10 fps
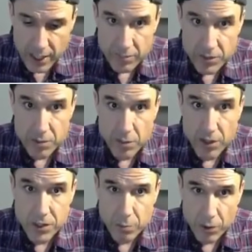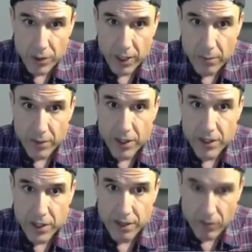and I'm the smartest
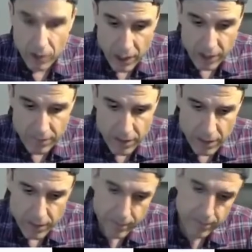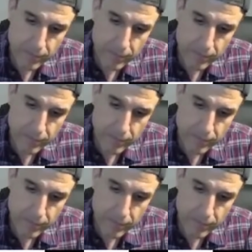programmer that has ever lived.